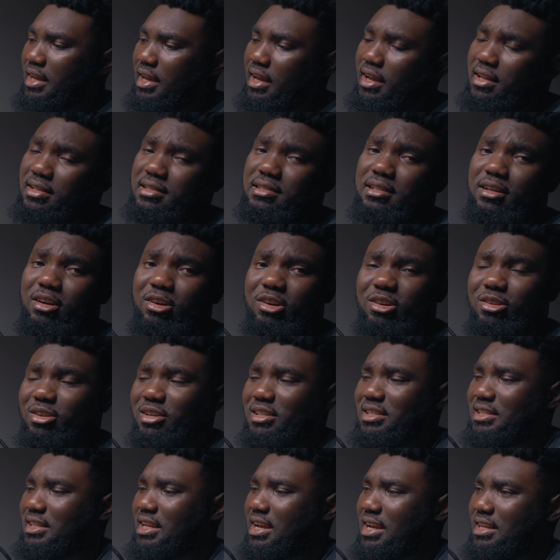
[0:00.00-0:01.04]
it's a
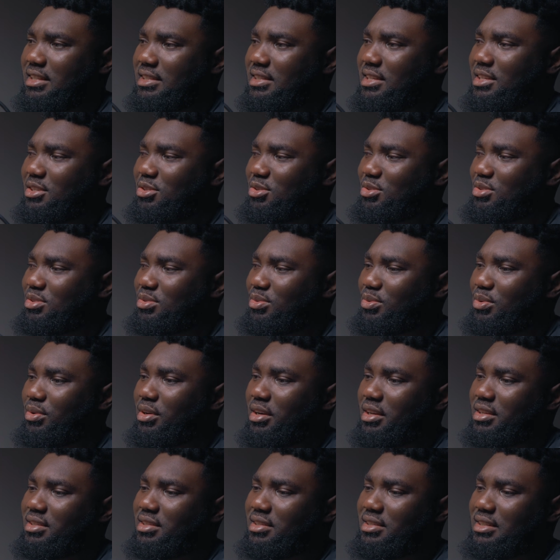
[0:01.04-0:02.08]
Godox light. It just
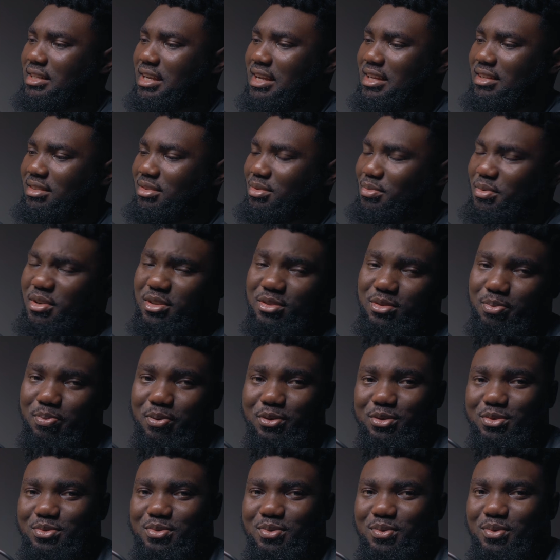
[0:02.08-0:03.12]
works like the way it's
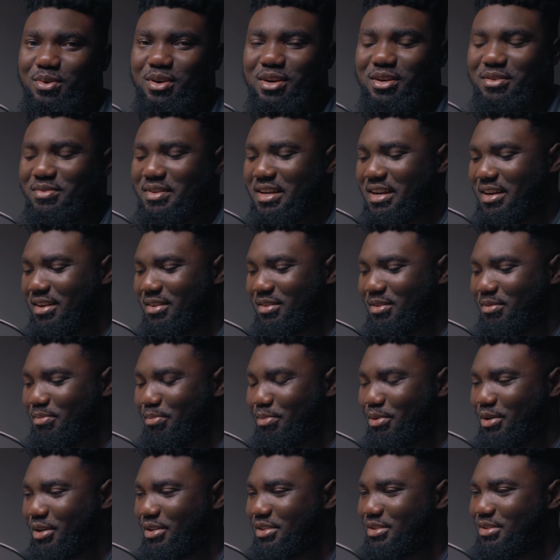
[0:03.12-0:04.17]
supposed to work right out the
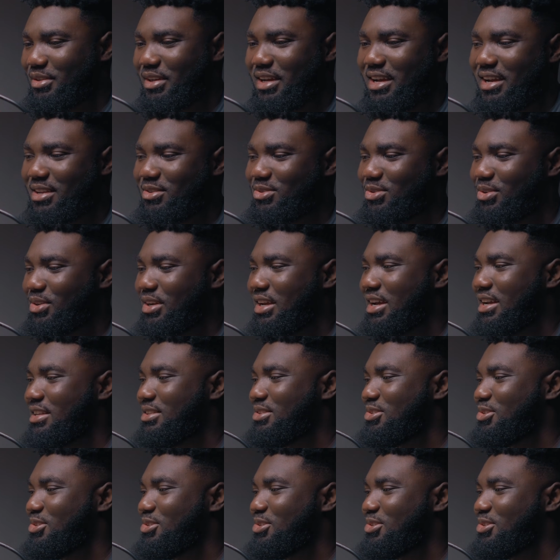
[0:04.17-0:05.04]
box. You guys saw that.